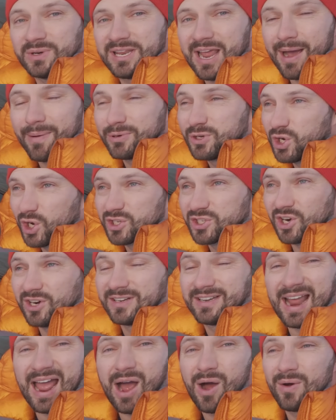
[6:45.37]
when temperatures are
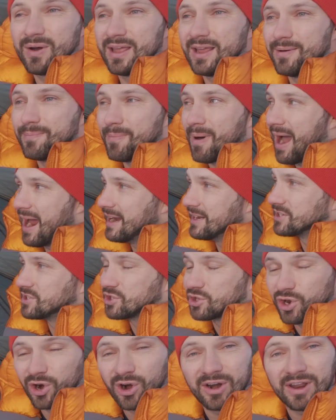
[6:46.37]
down in
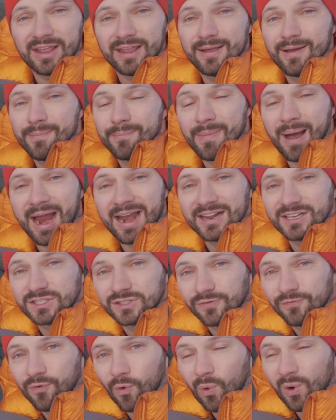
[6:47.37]
-30,
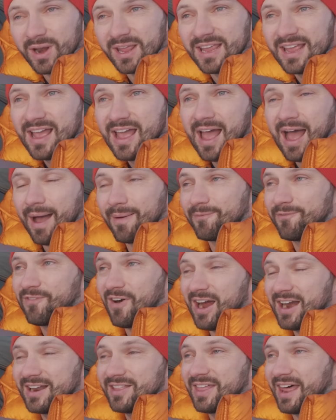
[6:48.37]
-40, I'm
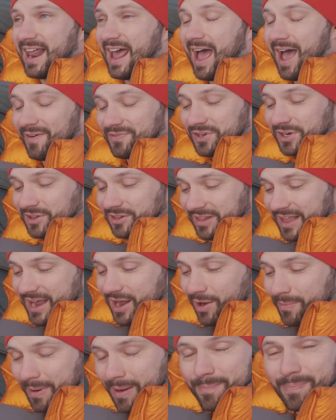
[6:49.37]
finding that I have to lay
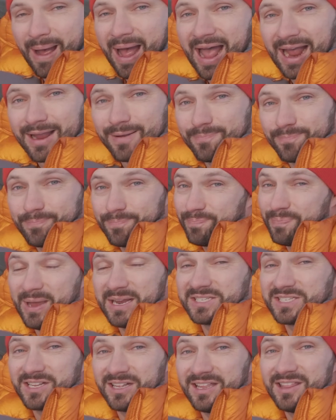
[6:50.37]
on my back
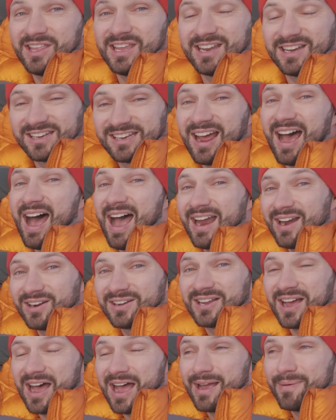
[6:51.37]
basically the entire
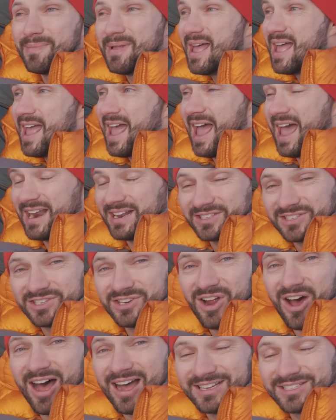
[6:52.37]
time, and it's
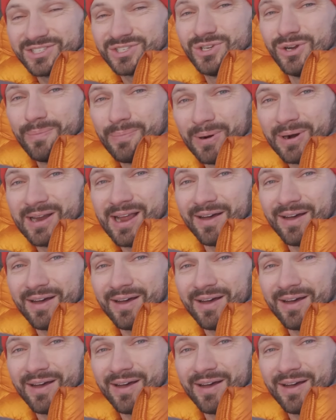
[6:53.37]
not super